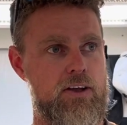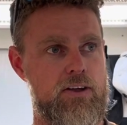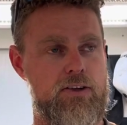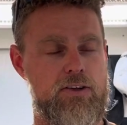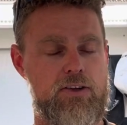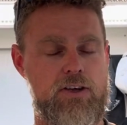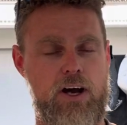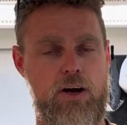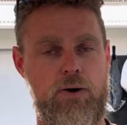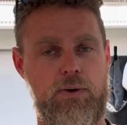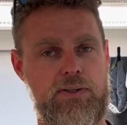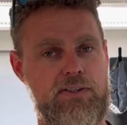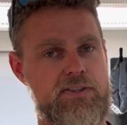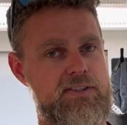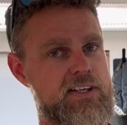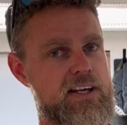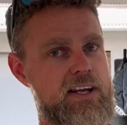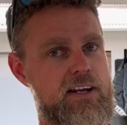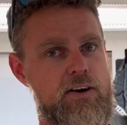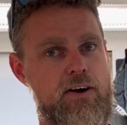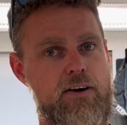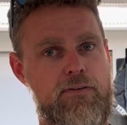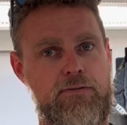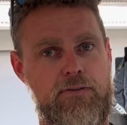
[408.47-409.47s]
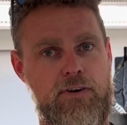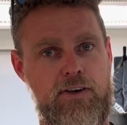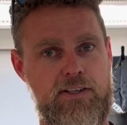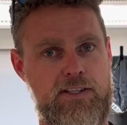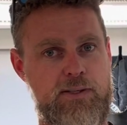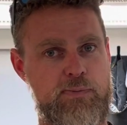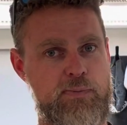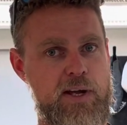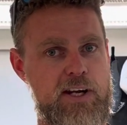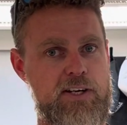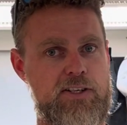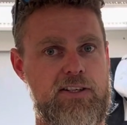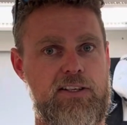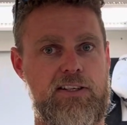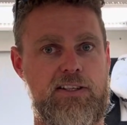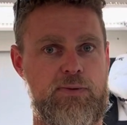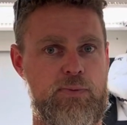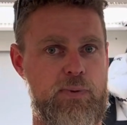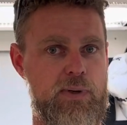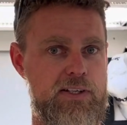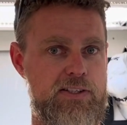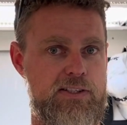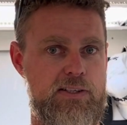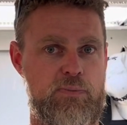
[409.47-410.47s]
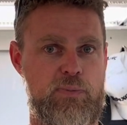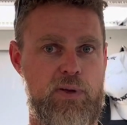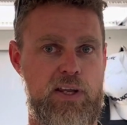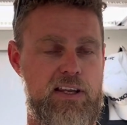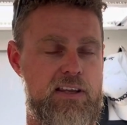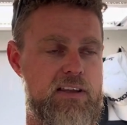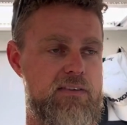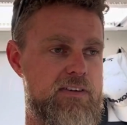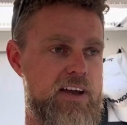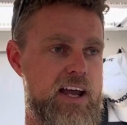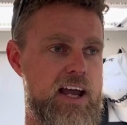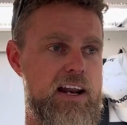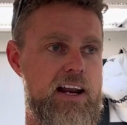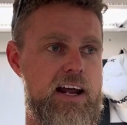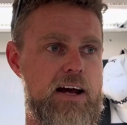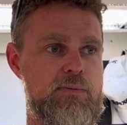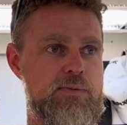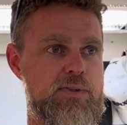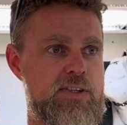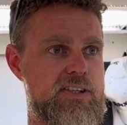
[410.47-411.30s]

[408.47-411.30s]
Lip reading: go and see an off-grid specialist once you pick your van up.